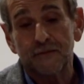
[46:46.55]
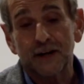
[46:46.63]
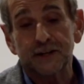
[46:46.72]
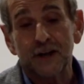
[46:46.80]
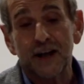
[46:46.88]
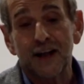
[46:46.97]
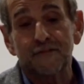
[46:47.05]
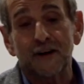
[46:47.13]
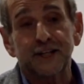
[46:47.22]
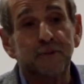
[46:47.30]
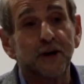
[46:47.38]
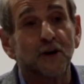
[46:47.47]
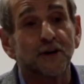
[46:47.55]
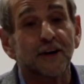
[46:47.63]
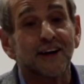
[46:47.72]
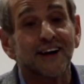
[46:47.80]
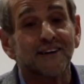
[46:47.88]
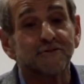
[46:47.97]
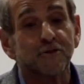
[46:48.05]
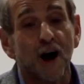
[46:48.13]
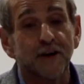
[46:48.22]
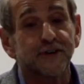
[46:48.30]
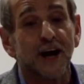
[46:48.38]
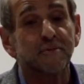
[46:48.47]
if, I, if I speak on
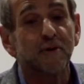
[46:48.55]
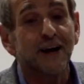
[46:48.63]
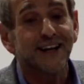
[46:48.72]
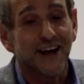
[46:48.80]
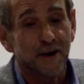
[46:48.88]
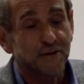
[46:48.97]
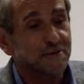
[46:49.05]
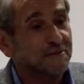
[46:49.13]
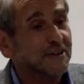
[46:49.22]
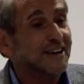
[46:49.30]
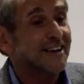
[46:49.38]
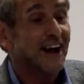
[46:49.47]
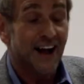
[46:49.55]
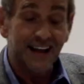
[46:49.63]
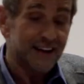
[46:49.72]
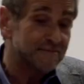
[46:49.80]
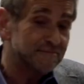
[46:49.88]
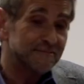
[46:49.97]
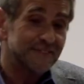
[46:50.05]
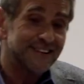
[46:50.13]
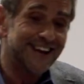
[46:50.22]
drive time radio, I get